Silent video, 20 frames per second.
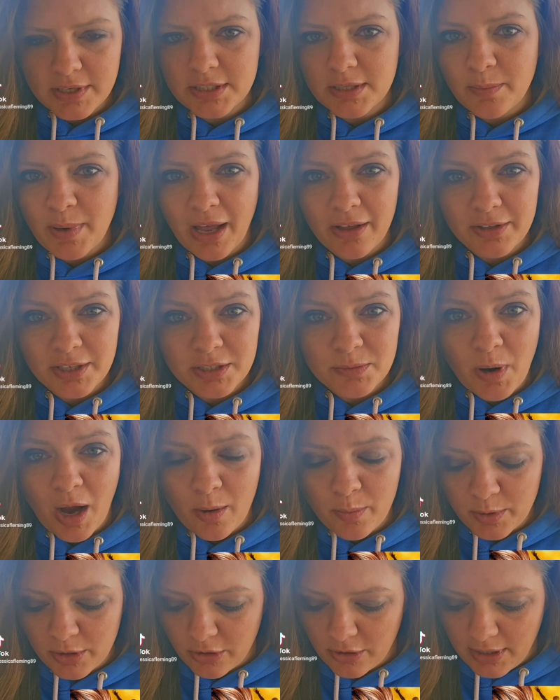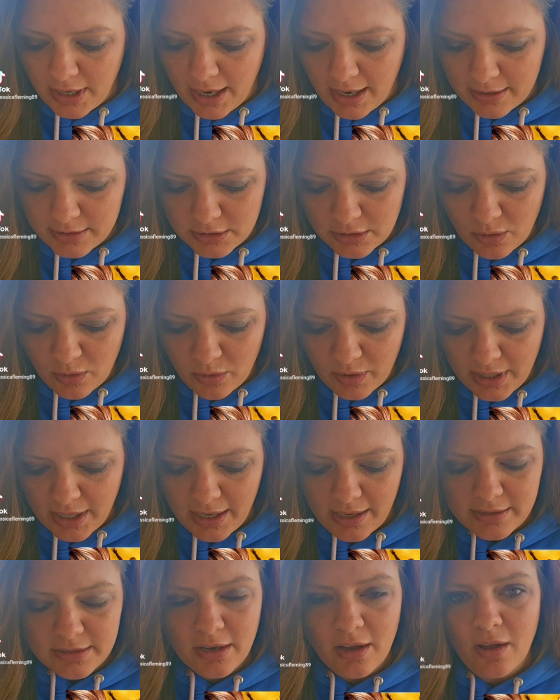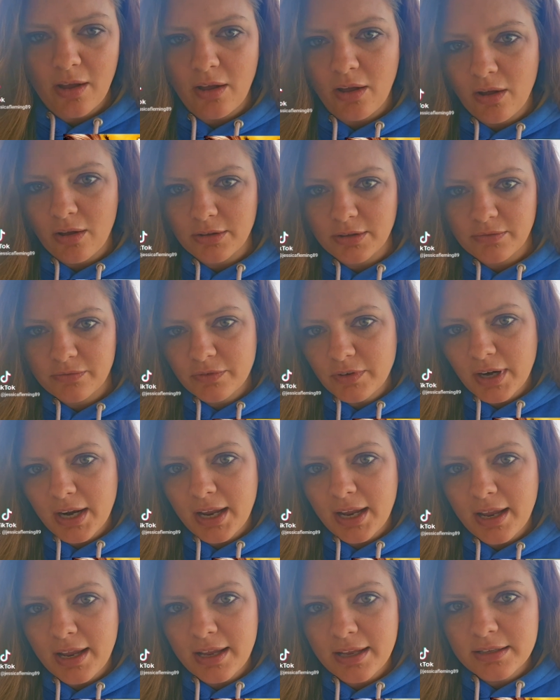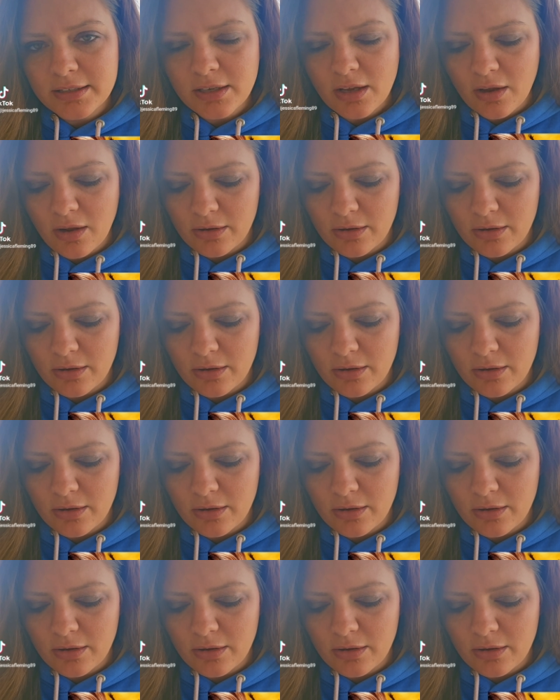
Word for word: It's about this popular guy in school. He has all the friends.